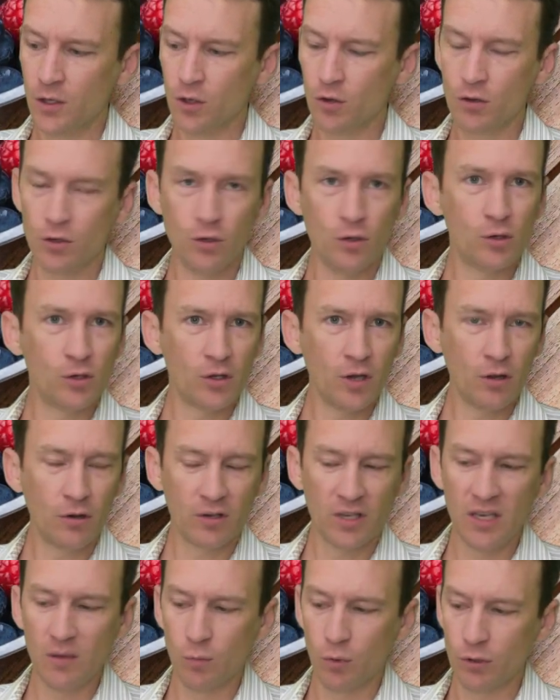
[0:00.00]
You can use
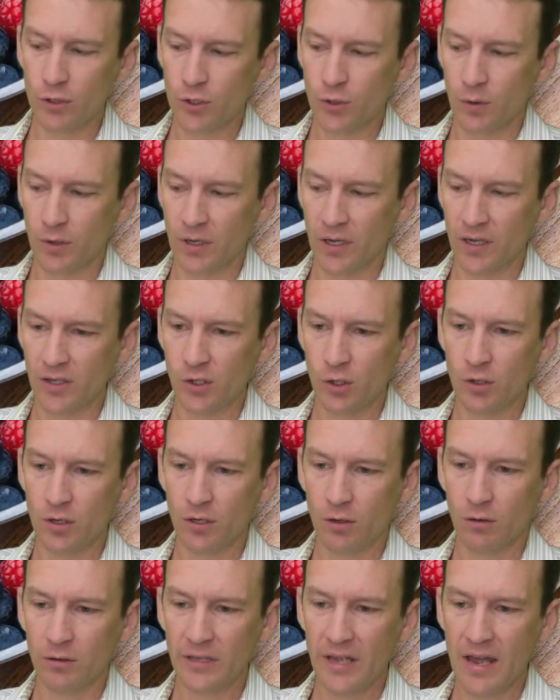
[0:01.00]
another keyboard shortcut. So you
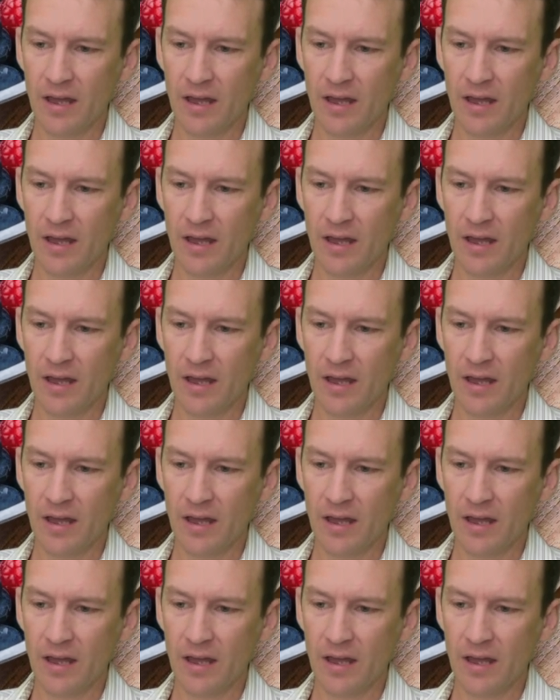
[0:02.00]
can hold